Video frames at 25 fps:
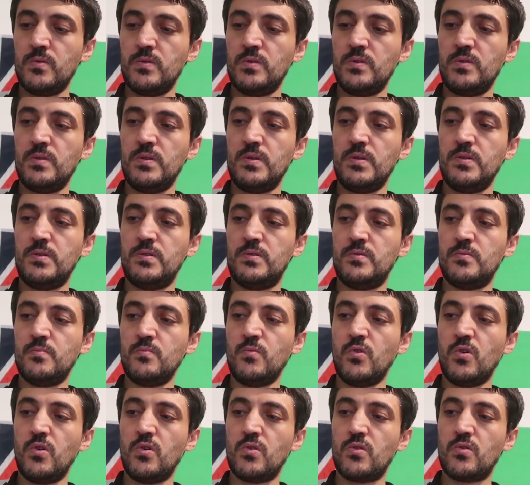It's
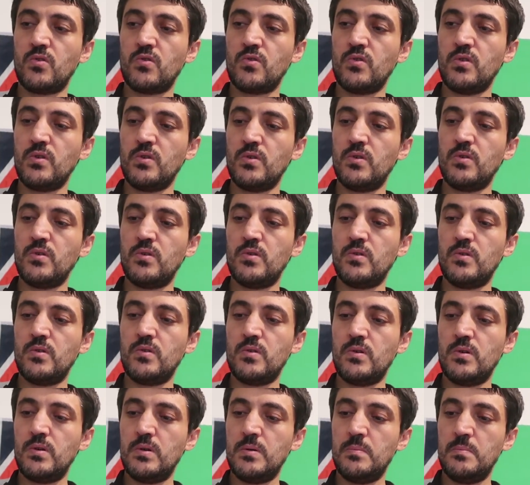
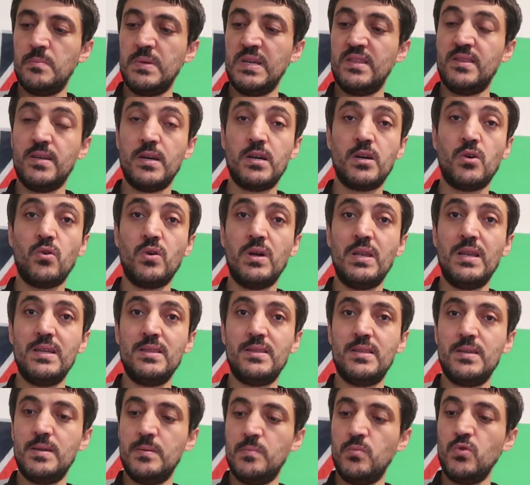more better
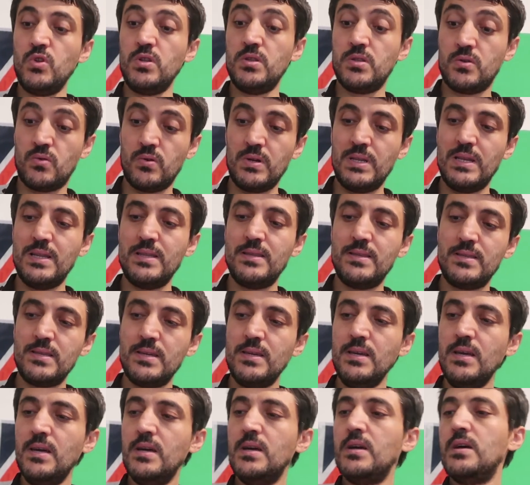quality, build
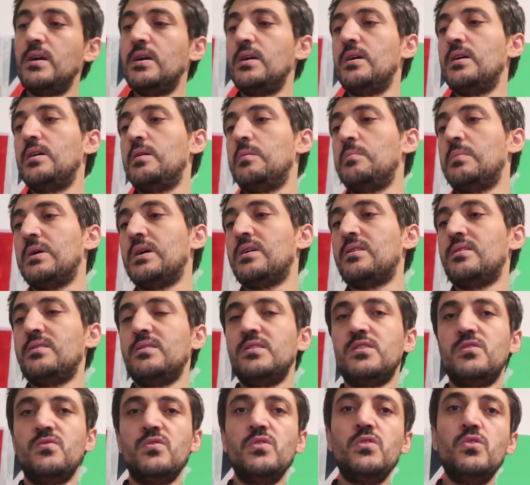quality, but
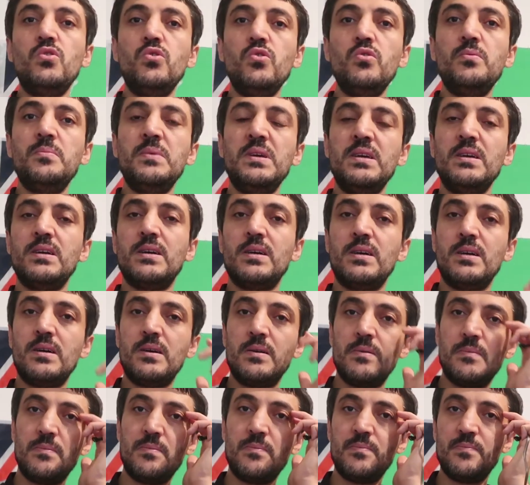this will do me,
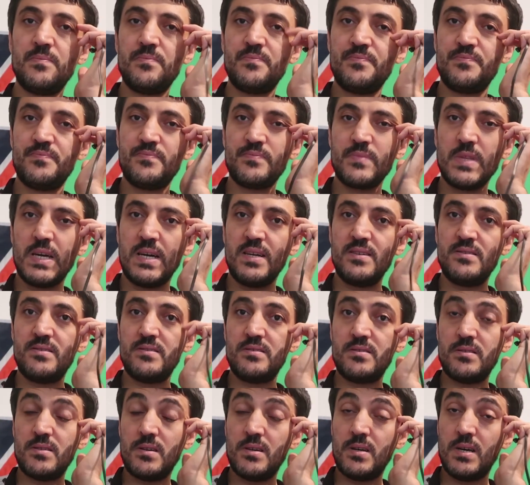
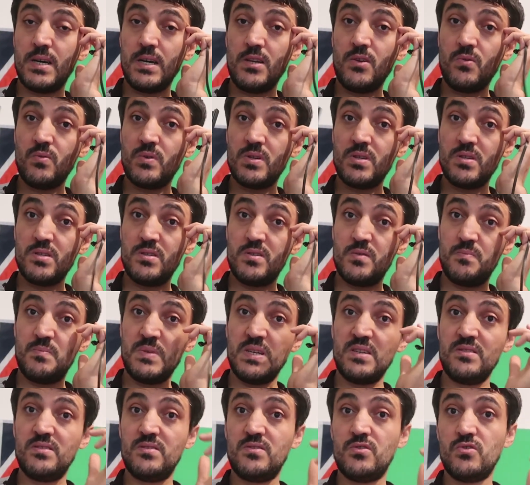as I don't want to
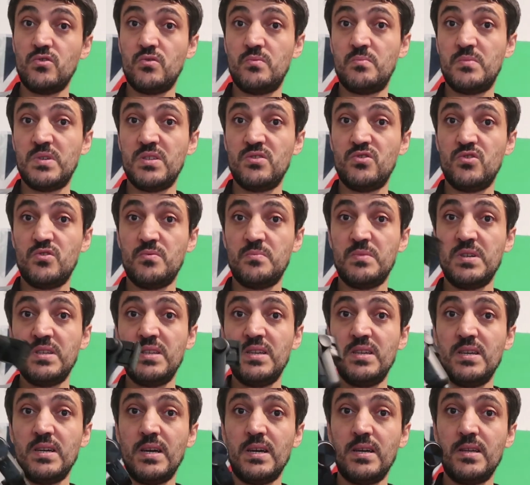spend so much
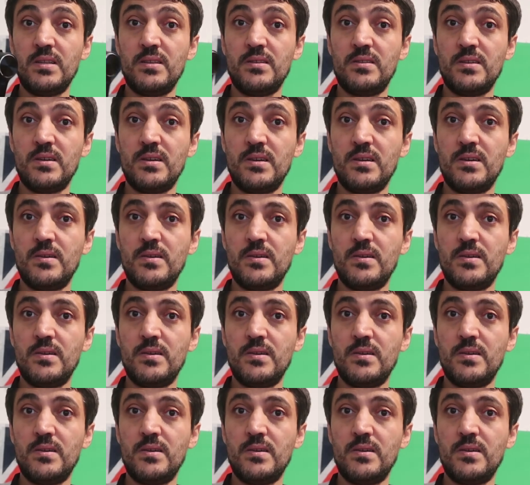money, and